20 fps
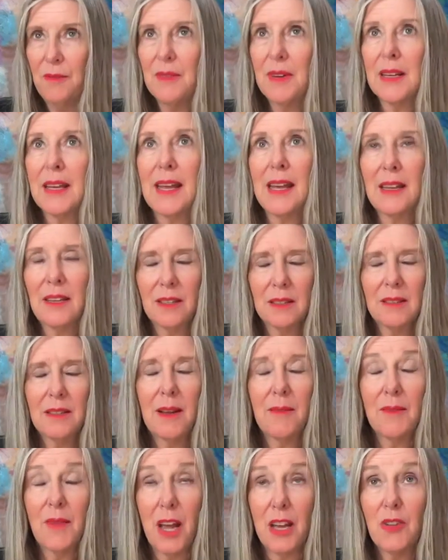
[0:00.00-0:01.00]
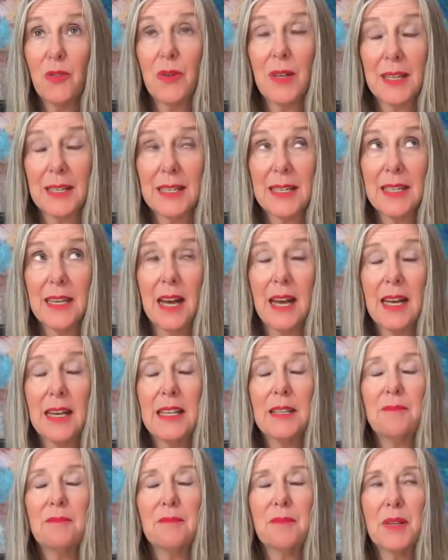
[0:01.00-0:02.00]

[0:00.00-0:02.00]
I can't, I'm not doing it tonight,